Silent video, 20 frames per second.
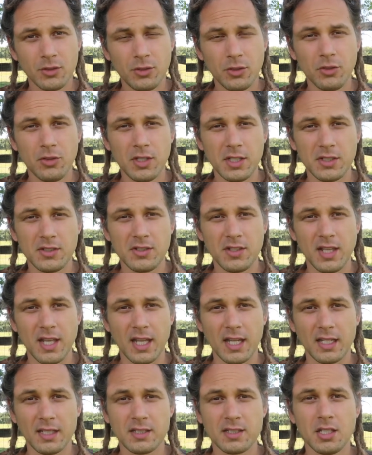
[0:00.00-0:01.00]
to these
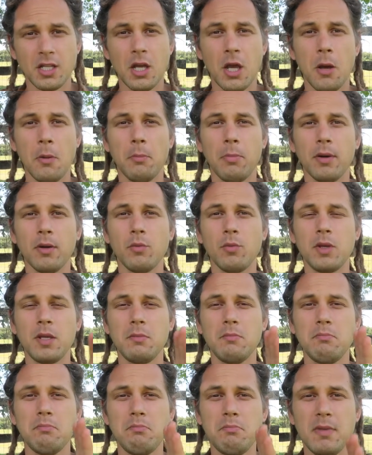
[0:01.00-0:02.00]
things, but
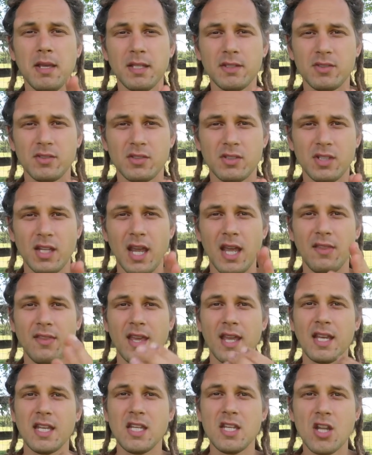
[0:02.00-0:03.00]
we miss
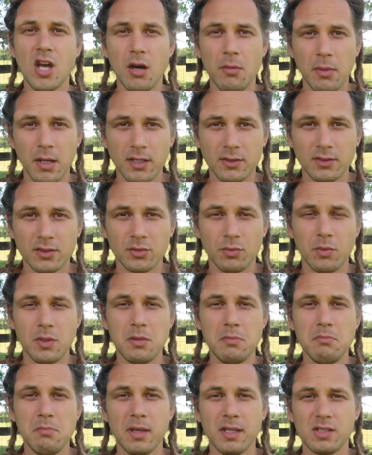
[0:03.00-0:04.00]
and they numb us.
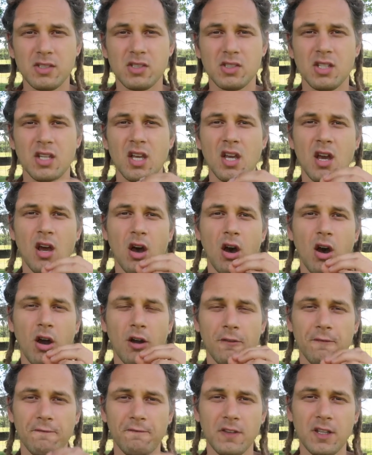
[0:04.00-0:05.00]
We miss
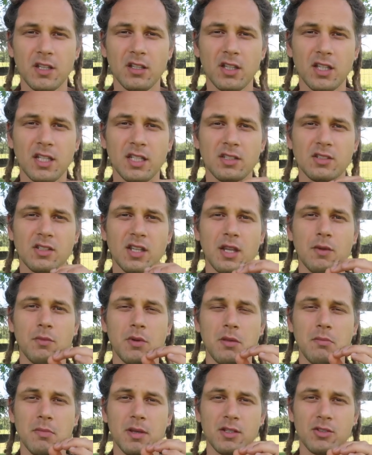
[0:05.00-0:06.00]
our feelings and
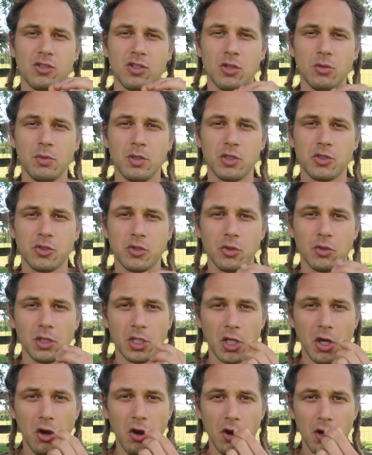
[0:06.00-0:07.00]
we miss who we
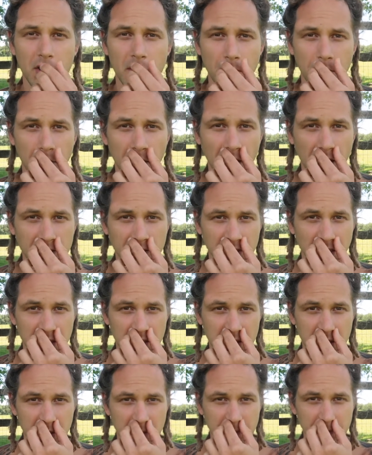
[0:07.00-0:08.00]
truly are in the
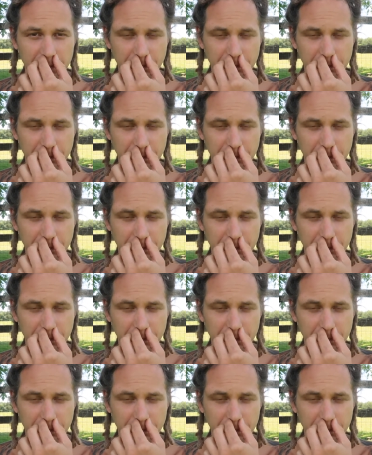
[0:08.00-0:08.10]
process.